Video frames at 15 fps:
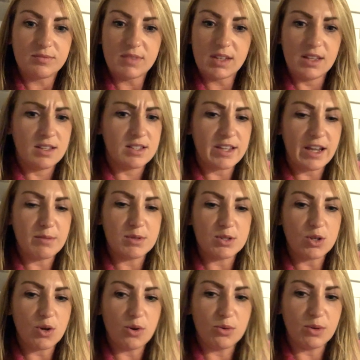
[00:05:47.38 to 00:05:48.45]
the same at
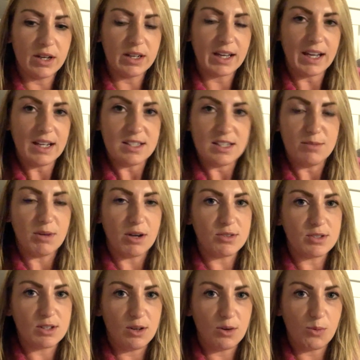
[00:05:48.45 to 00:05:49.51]
all. Like 18 miles
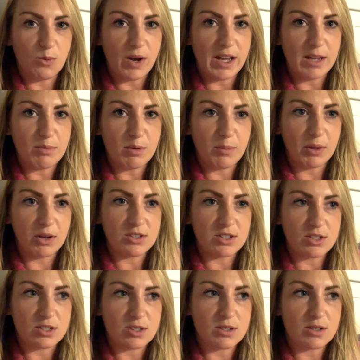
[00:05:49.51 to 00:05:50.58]
is a long way, but because I
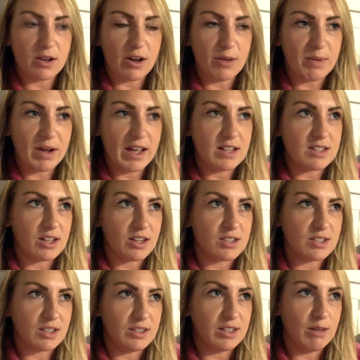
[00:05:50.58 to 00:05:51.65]
just, in my head it's like a
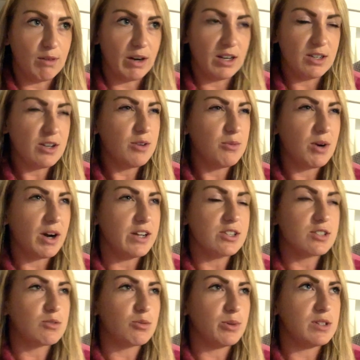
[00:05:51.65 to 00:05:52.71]
Sunday run. I don't know why, I
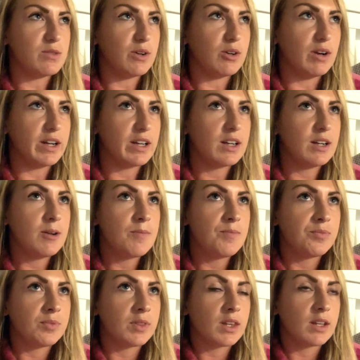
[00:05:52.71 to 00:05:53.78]
just always feel like
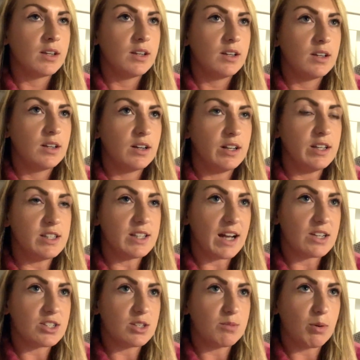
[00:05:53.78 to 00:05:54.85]
I need to
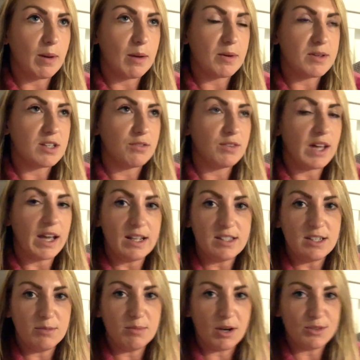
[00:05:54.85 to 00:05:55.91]
actually prepare myself that
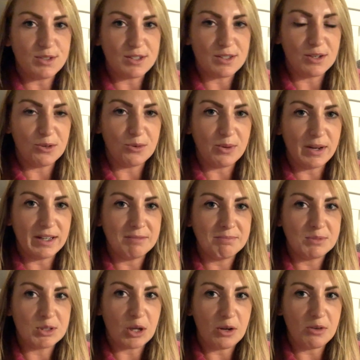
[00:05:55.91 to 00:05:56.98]
18 miles is a long way.
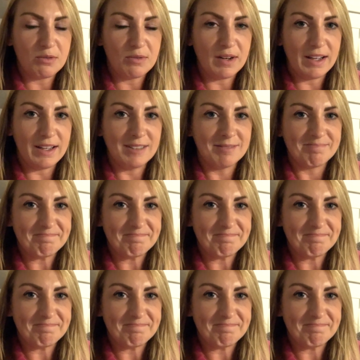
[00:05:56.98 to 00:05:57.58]
So hopefully